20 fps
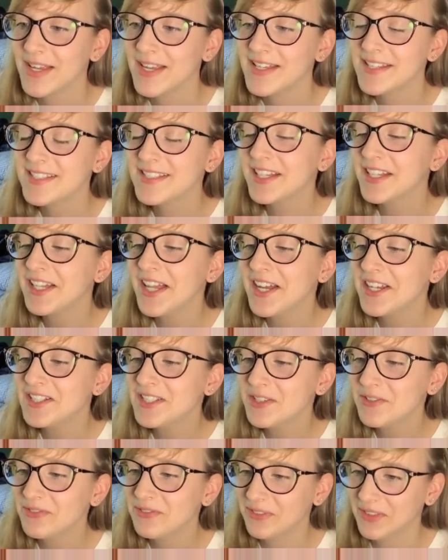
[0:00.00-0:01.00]

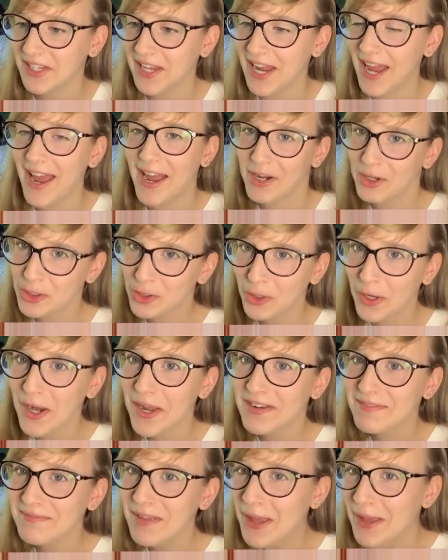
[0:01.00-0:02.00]
selectively accurate.
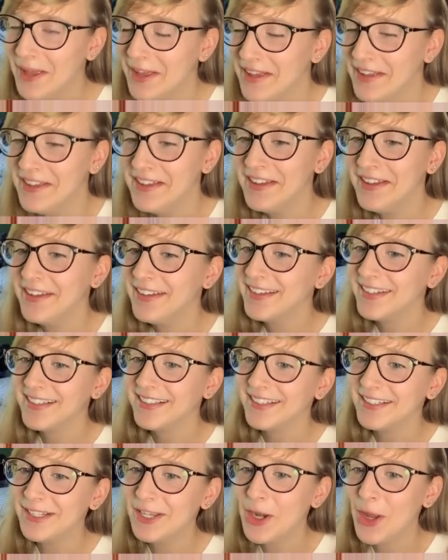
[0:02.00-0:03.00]

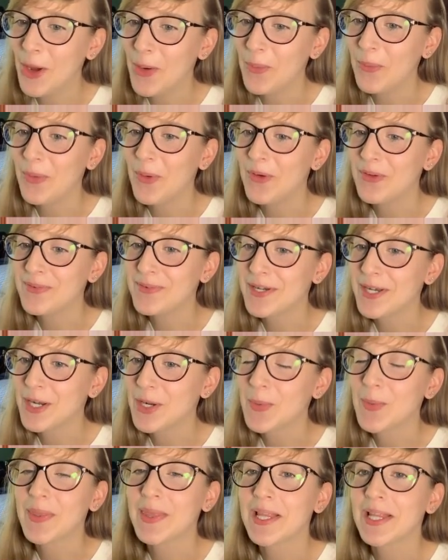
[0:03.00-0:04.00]
You know, over here
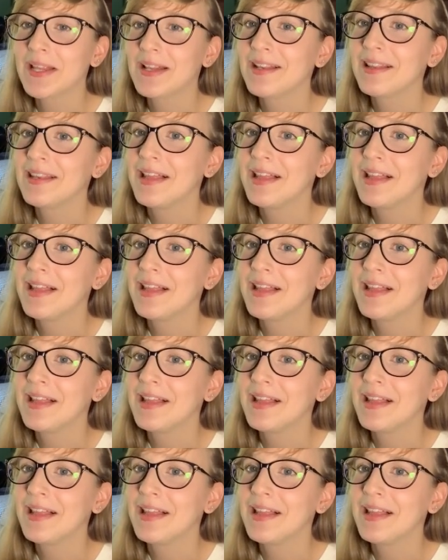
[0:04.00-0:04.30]
with the little